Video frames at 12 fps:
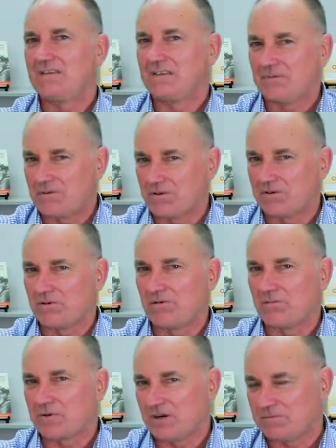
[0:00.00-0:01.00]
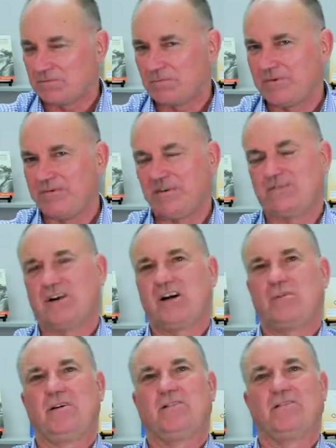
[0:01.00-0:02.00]
the rural problem of
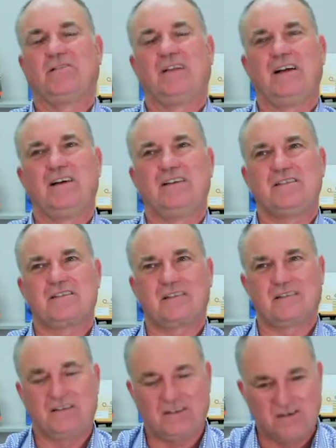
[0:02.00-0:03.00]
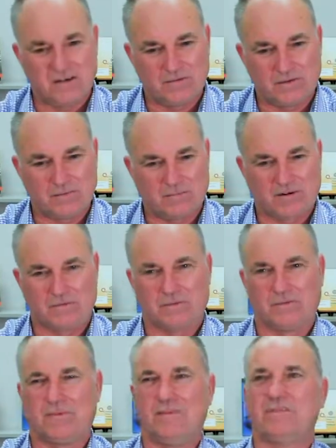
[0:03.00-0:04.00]
environmental flows and the urban
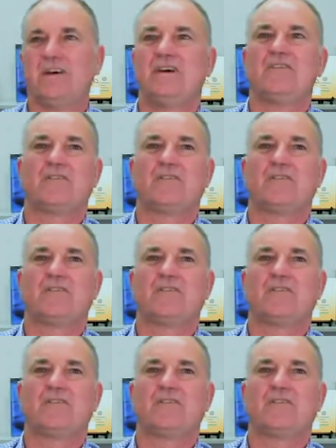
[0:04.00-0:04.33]
problem of